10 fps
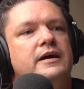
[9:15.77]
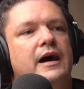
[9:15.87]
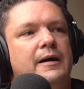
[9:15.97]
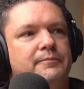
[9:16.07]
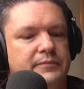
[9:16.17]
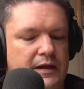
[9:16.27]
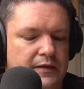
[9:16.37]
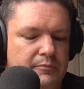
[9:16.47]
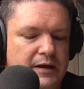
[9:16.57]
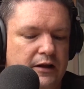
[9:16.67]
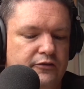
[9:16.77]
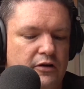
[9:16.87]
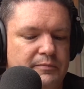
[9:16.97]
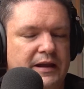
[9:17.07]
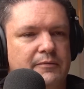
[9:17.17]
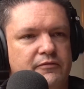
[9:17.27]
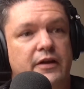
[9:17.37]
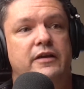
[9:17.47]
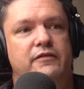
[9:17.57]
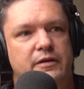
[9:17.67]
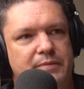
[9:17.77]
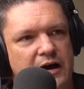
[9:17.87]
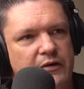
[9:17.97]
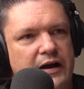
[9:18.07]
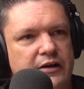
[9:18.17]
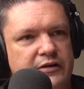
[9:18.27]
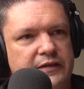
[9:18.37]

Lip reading: And then Megatron became very, very power hungry,